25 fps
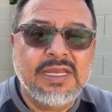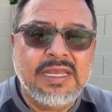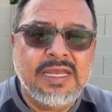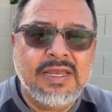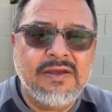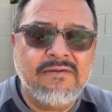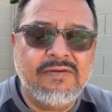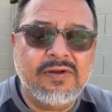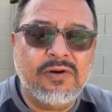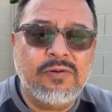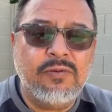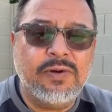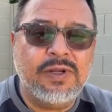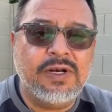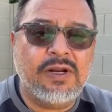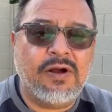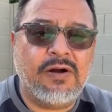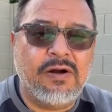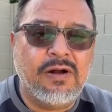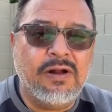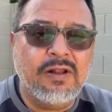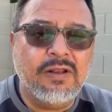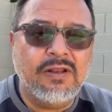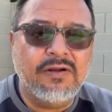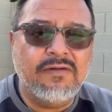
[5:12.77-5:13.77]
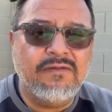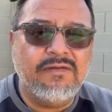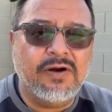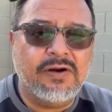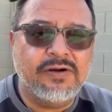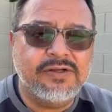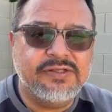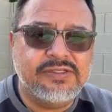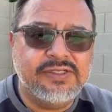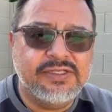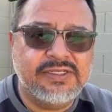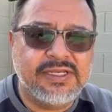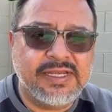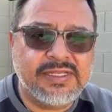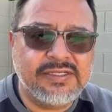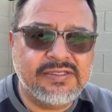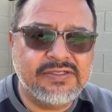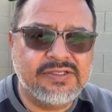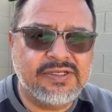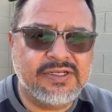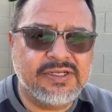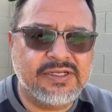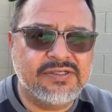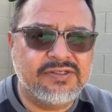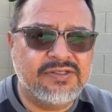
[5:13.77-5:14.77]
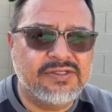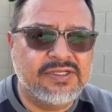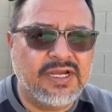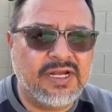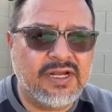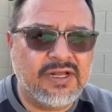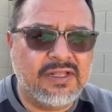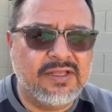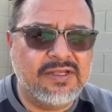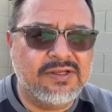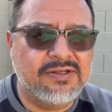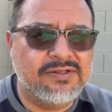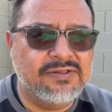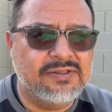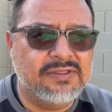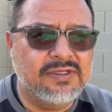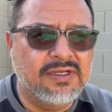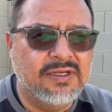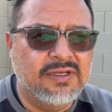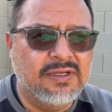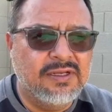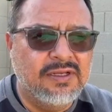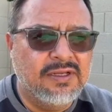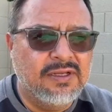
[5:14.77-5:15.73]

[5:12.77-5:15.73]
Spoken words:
even when all of our senses tell us